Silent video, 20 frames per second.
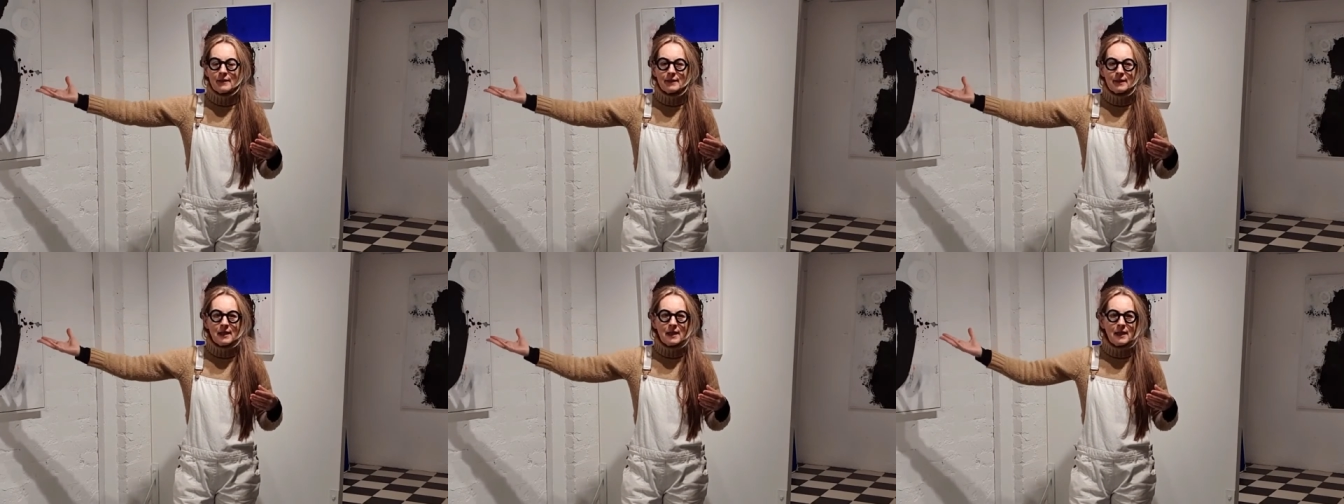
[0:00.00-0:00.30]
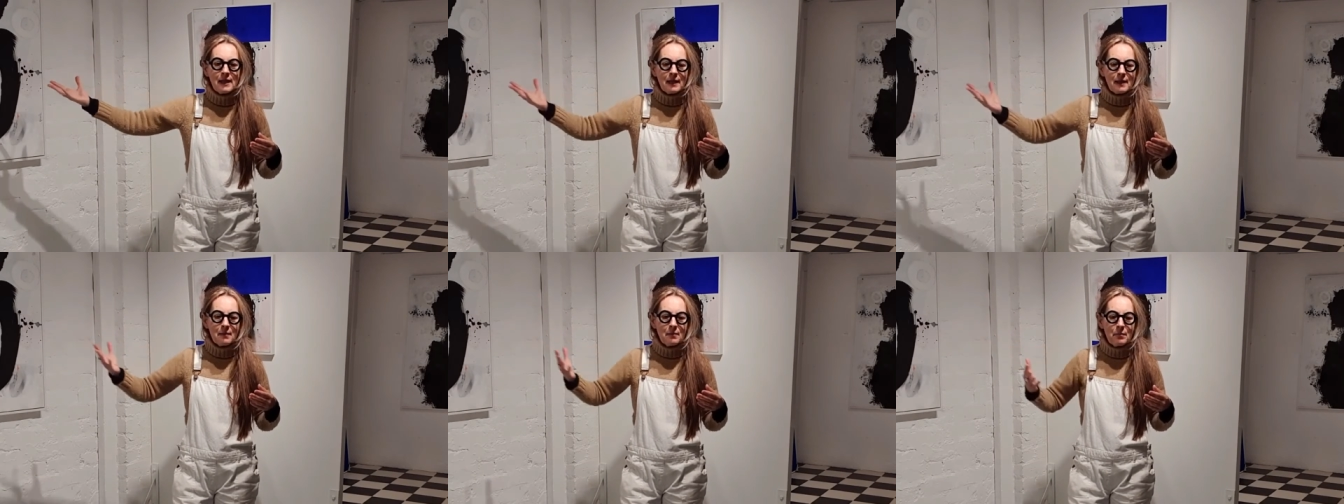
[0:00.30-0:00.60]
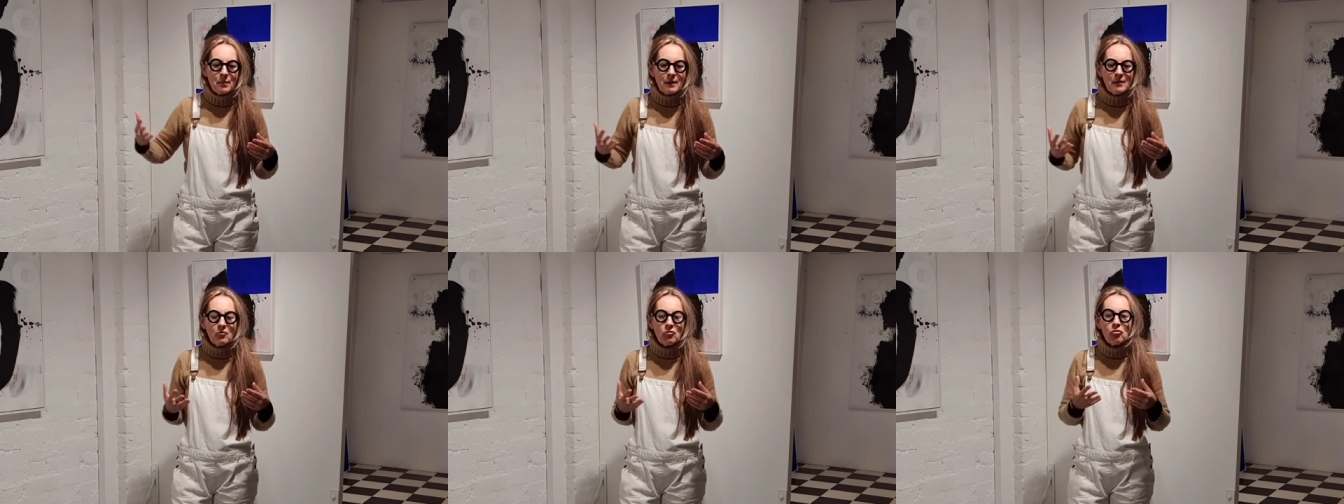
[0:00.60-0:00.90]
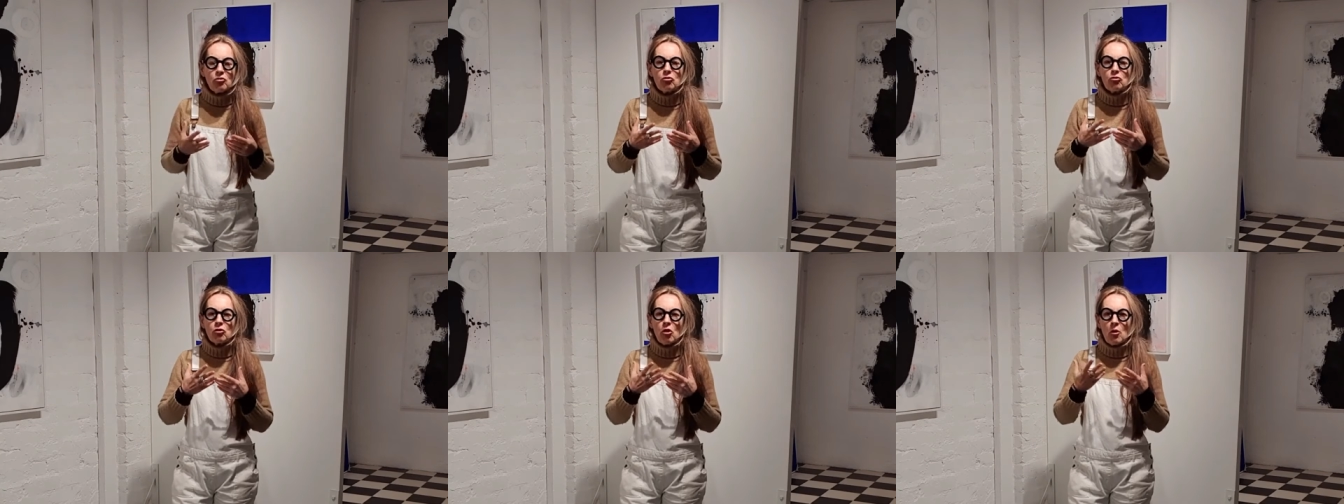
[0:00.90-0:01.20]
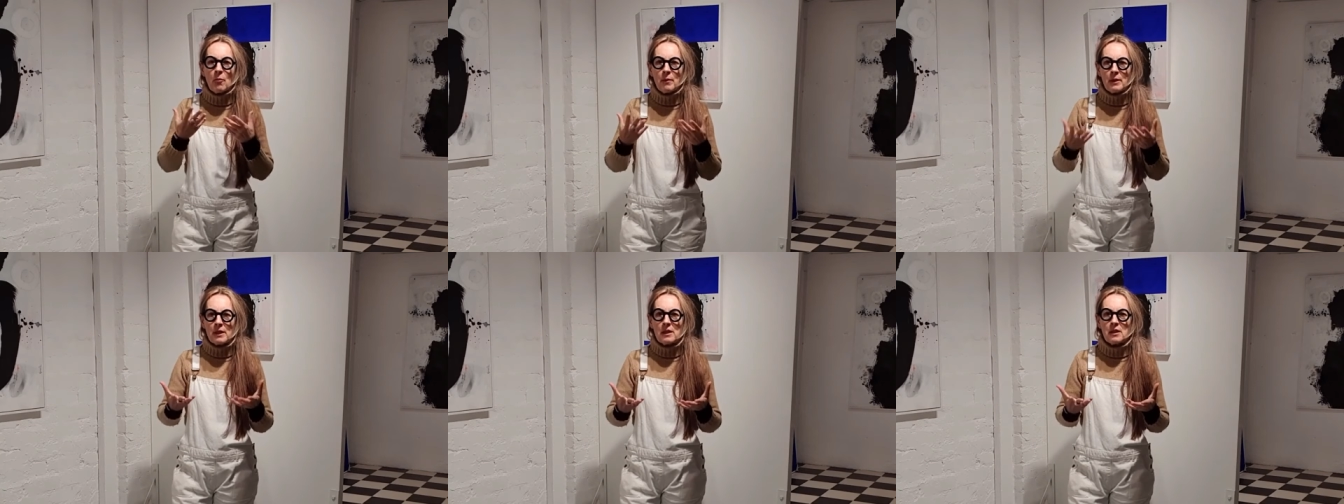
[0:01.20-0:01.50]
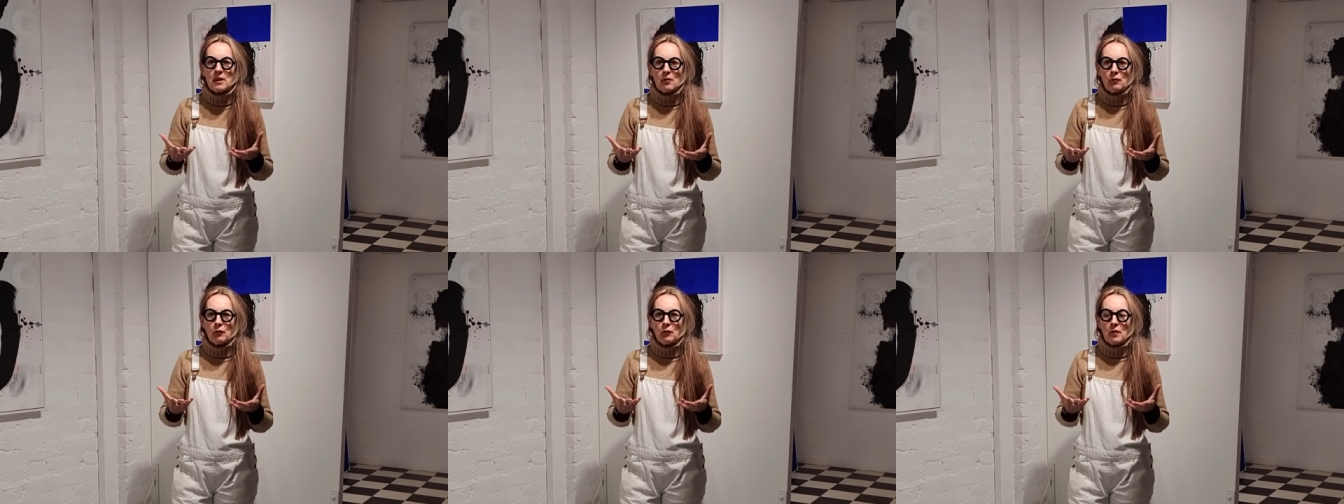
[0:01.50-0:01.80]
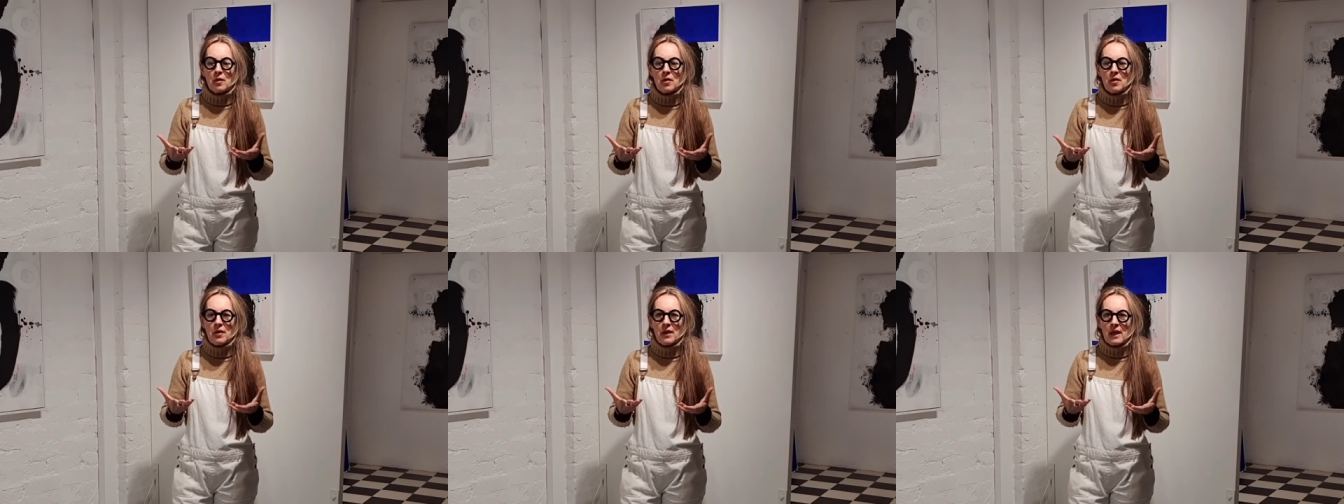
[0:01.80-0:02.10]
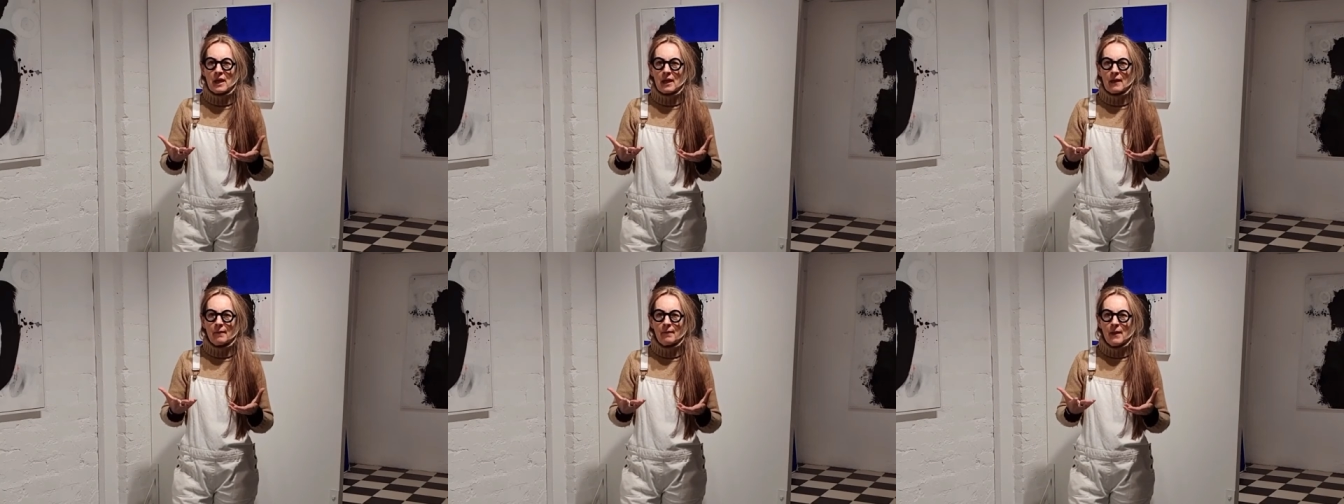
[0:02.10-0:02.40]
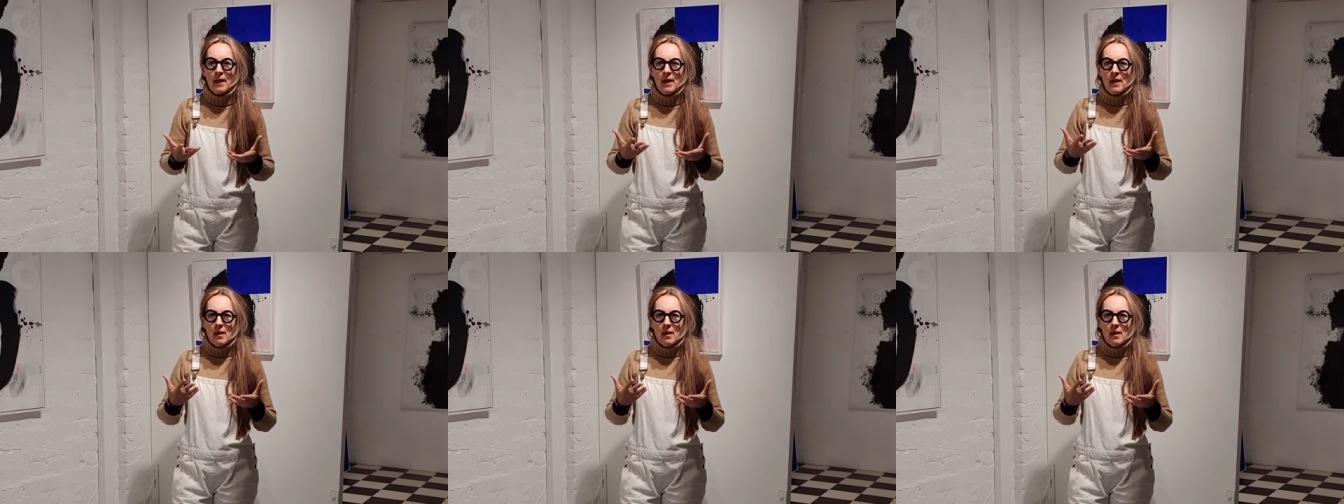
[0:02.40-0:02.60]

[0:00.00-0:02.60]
it can be so many different things.